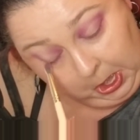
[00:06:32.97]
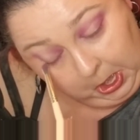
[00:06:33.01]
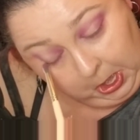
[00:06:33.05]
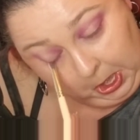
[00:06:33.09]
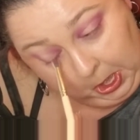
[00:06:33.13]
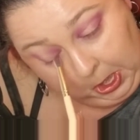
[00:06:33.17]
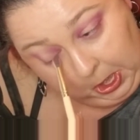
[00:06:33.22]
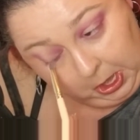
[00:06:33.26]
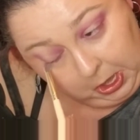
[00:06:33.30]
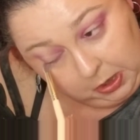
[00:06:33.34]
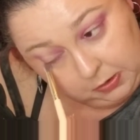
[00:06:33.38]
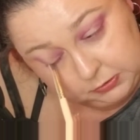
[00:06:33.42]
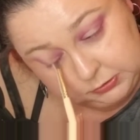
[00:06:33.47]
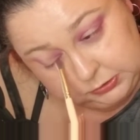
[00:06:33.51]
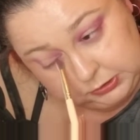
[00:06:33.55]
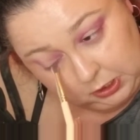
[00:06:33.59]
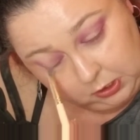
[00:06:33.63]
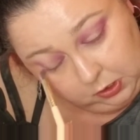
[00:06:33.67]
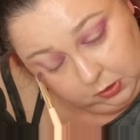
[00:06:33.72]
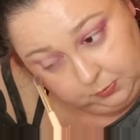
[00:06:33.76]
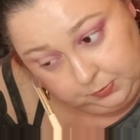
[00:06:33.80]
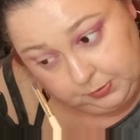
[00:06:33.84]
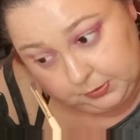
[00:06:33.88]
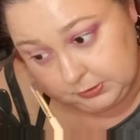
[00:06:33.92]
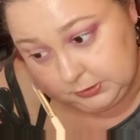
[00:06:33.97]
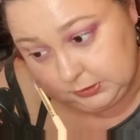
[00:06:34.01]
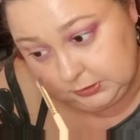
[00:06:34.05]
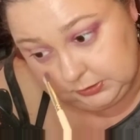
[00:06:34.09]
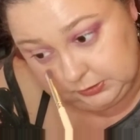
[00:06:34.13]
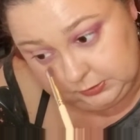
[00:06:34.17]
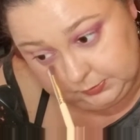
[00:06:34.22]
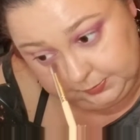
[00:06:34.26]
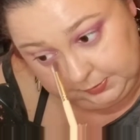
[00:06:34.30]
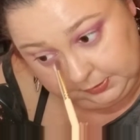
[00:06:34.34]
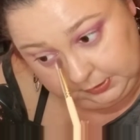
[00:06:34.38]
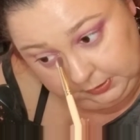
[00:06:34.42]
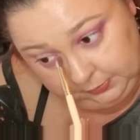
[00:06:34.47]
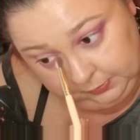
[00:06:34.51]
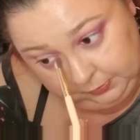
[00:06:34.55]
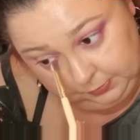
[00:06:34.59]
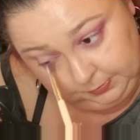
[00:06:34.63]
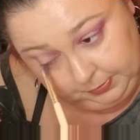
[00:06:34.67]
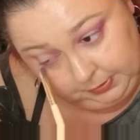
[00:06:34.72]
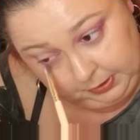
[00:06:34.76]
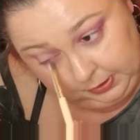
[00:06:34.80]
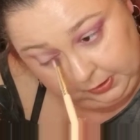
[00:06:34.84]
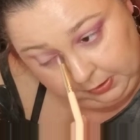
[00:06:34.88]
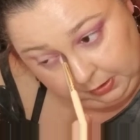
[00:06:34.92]
And I was hoping, since Buddy would
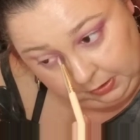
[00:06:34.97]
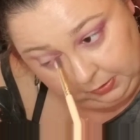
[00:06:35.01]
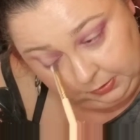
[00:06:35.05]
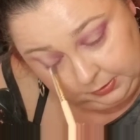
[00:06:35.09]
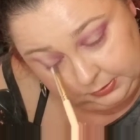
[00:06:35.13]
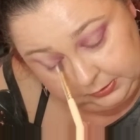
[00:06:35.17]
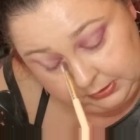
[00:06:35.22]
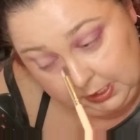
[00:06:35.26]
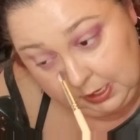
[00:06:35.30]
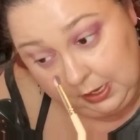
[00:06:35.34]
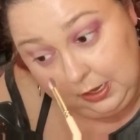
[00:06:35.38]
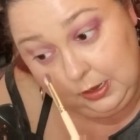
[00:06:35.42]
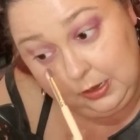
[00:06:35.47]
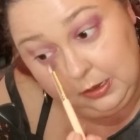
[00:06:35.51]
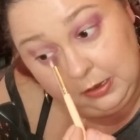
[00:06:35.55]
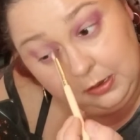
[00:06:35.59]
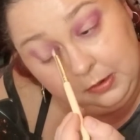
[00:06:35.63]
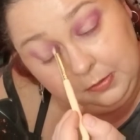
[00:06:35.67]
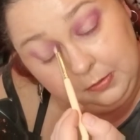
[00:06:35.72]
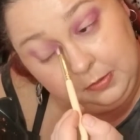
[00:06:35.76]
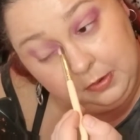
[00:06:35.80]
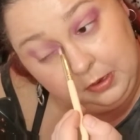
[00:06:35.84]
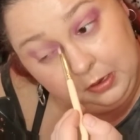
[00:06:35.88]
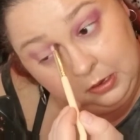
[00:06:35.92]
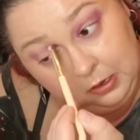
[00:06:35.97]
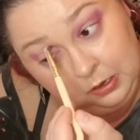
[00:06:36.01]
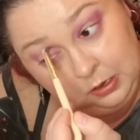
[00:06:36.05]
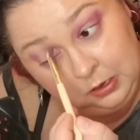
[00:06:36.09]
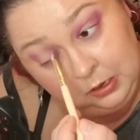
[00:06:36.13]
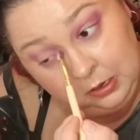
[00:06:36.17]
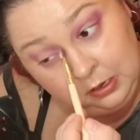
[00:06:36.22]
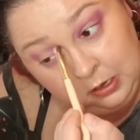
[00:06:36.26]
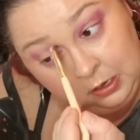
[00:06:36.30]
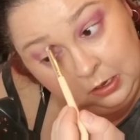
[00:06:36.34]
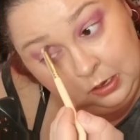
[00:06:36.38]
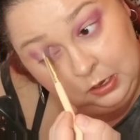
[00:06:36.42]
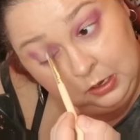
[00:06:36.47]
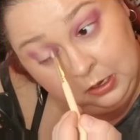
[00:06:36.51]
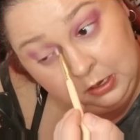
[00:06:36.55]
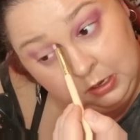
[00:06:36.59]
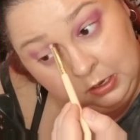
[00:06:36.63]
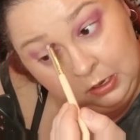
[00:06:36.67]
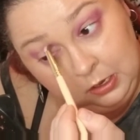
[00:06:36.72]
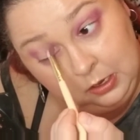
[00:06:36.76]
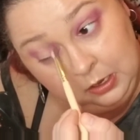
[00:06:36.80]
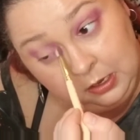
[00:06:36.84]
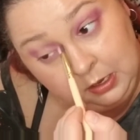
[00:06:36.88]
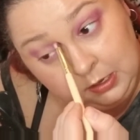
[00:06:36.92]
be here all the time
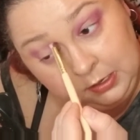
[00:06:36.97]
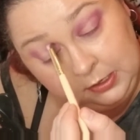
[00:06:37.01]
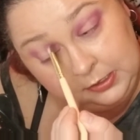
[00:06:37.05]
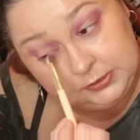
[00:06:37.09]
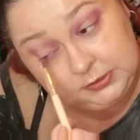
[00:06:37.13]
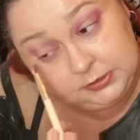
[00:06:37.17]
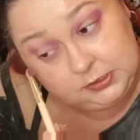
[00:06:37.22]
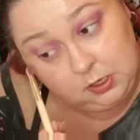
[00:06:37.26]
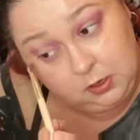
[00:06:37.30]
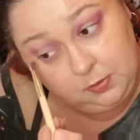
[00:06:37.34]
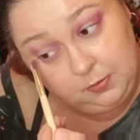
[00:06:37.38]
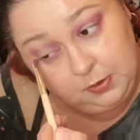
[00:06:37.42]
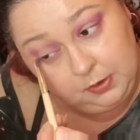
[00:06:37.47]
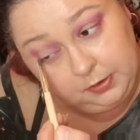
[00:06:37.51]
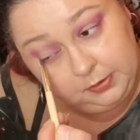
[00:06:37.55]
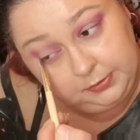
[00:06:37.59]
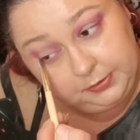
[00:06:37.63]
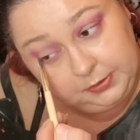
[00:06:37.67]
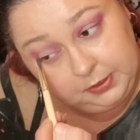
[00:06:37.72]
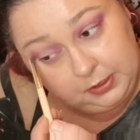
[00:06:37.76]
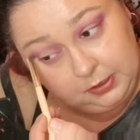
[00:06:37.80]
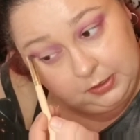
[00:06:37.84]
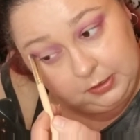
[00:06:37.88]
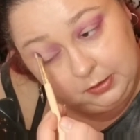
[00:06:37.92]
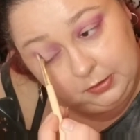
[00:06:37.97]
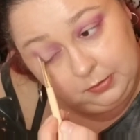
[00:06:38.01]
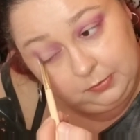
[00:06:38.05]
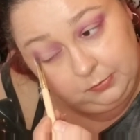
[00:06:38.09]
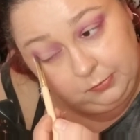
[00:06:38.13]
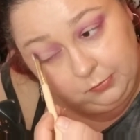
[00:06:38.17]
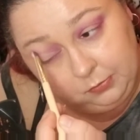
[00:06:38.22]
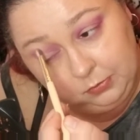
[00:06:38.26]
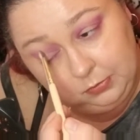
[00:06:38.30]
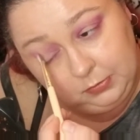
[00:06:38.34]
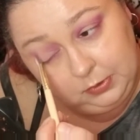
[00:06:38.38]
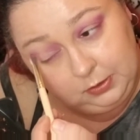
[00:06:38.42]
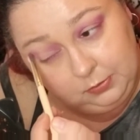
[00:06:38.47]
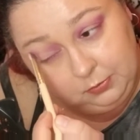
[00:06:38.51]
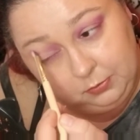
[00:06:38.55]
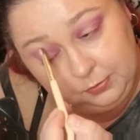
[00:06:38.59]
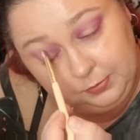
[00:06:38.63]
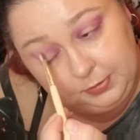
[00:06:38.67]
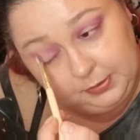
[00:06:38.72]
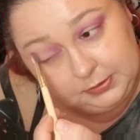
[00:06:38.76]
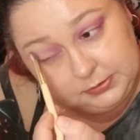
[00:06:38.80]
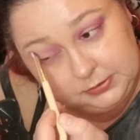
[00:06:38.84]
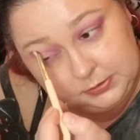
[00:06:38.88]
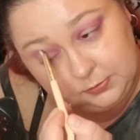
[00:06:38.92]
and he saw him all the time, it would
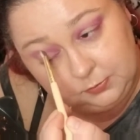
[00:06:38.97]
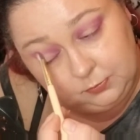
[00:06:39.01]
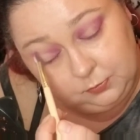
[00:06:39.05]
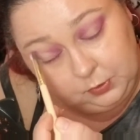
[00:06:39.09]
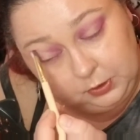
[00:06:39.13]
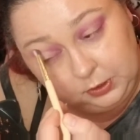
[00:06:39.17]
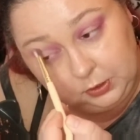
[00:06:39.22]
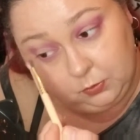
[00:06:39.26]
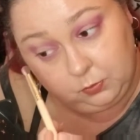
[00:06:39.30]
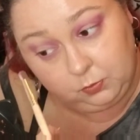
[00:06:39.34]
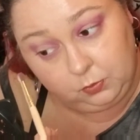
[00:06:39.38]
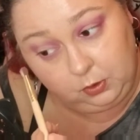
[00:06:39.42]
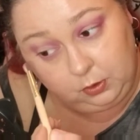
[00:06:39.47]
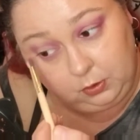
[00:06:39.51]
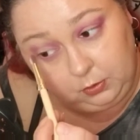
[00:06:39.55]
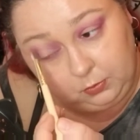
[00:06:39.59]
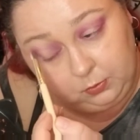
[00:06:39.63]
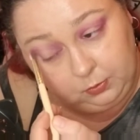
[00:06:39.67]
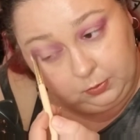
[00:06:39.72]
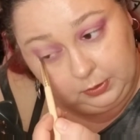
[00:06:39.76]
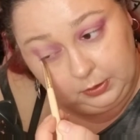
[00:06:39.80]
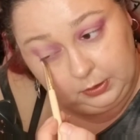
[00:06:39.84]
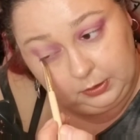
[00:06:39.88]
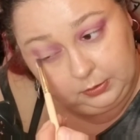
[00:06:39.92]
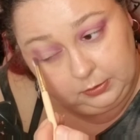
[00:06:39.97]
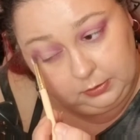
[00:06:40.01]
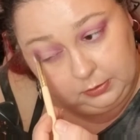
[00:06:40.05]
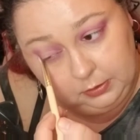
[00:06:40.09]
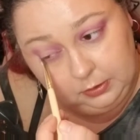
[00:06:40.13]
be something we could work with.